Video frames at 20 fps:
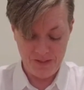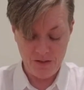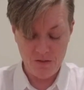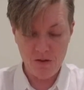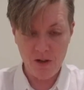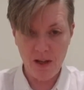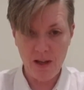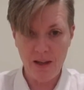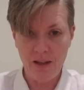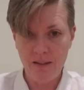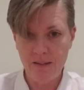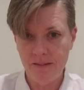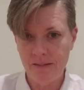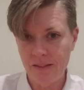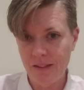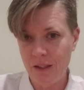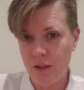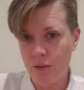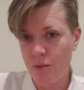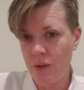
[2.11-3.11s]
Okay,
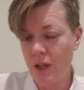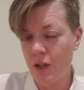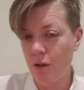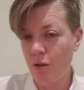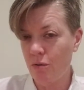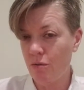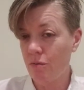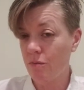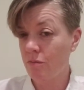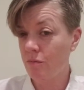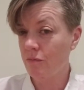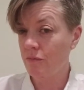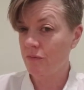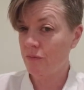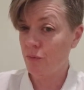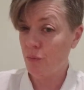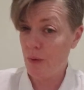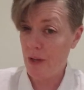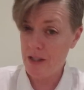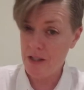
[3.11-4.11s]
here we go.
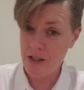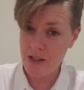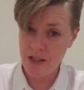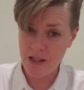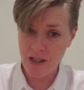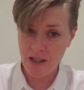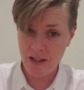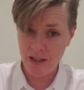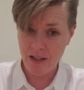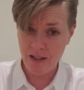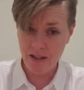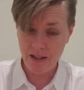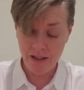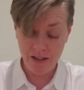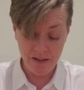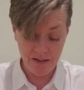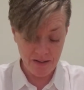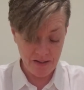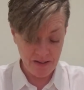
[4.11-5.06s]
Wednesday.